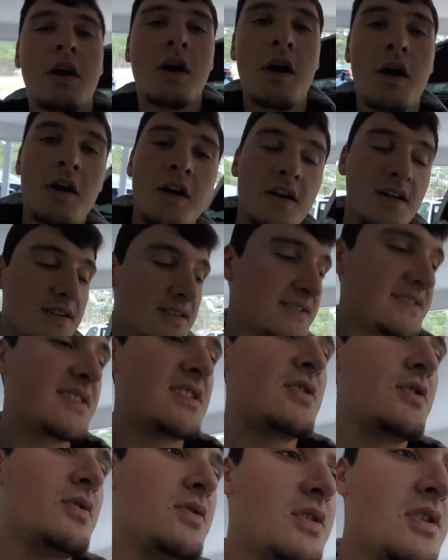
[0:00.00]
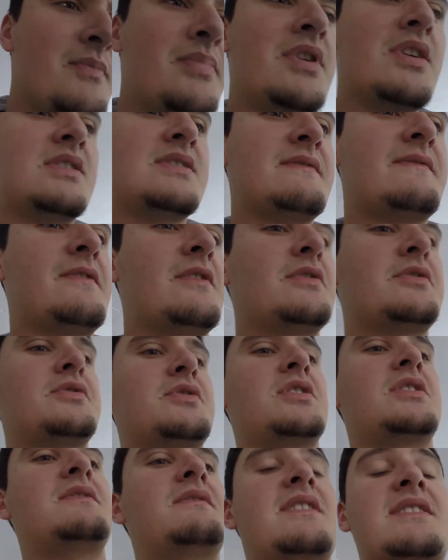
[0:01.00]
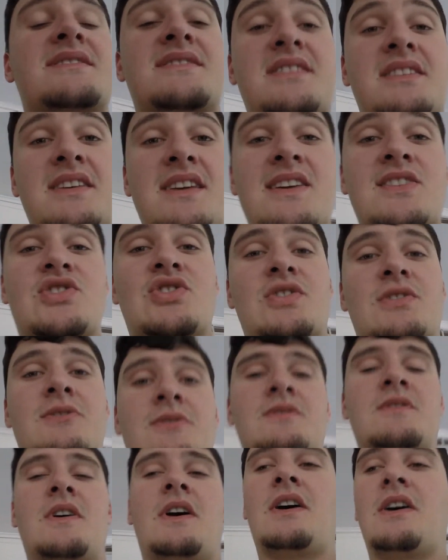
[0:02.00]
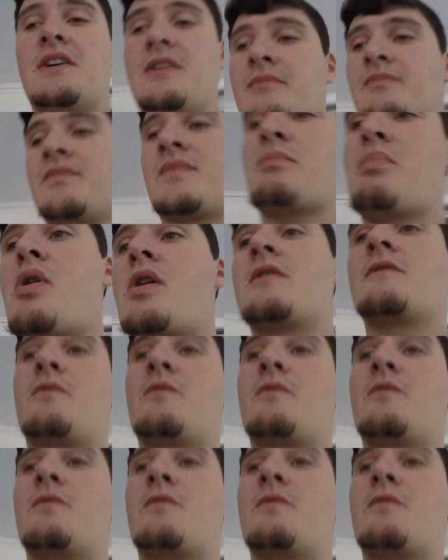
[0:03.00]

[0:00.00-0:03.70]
Alright, so upon further investigation, part